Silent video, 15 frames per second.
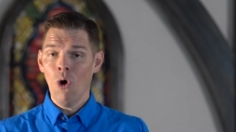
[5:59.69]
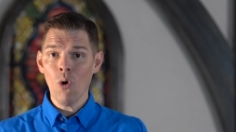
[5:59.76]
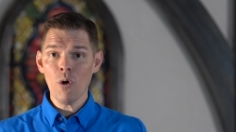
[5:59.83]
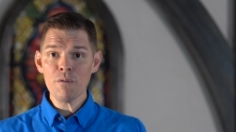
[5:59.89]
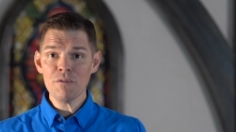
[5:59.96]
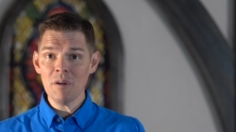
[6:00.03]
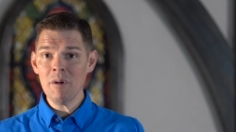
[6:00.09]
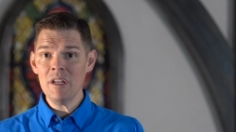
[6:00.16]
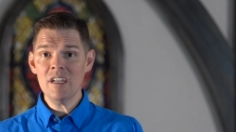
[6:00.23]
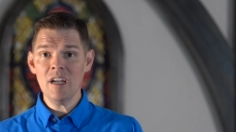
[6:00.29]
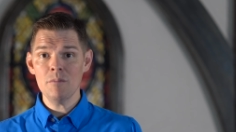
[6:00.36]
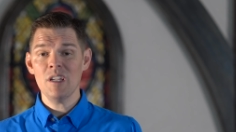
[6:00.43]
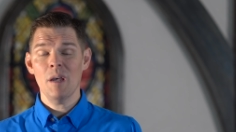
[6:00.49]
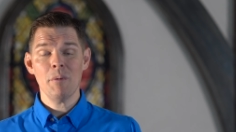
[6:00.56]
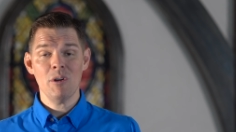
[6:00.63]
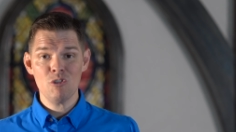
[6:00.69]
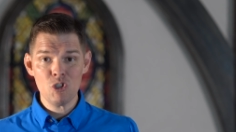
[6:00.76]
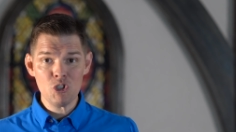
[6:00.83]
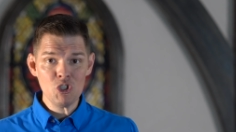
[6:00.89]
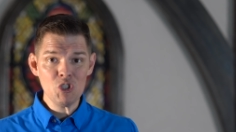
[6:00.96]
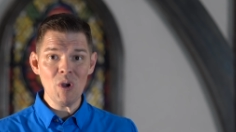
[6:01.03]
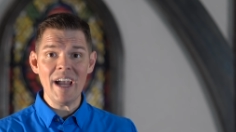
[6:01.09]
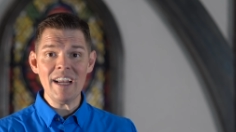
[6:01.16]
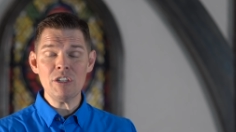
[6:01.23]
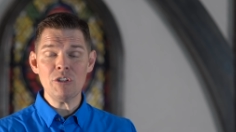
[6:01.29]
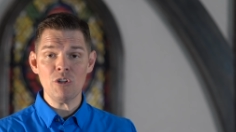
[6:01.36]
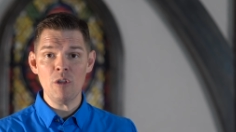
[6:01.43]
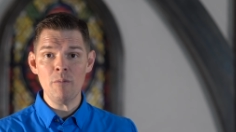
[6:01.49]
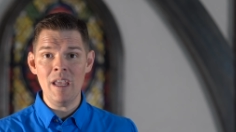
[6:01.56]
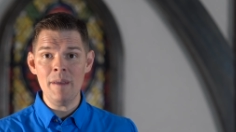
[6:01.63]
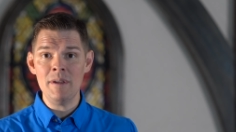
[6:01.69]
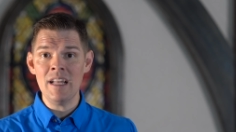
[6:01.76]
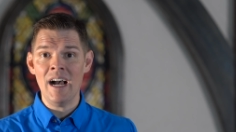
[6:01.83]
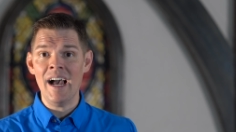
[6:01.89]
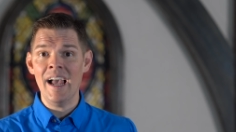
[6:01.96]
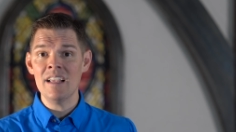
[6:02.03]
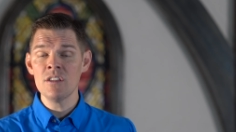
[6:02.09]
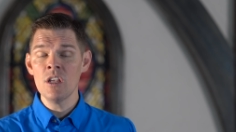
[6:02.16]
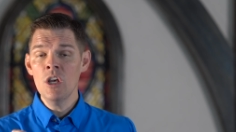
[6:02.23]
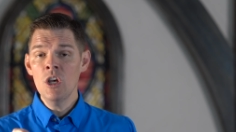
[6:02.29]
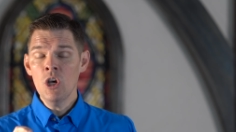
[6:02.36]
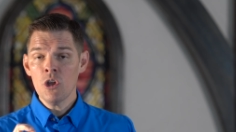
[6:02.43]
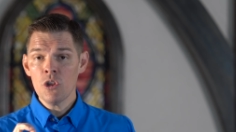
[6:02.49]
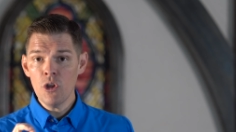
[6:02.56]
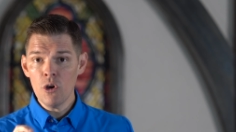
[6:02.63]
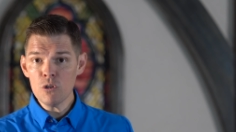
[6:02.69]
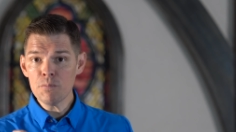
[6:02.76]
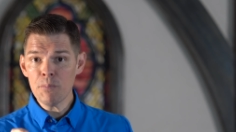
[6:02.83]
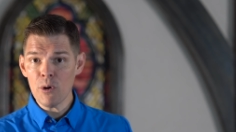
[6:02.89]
or if somebody comes up and strikes her and the baby dies, those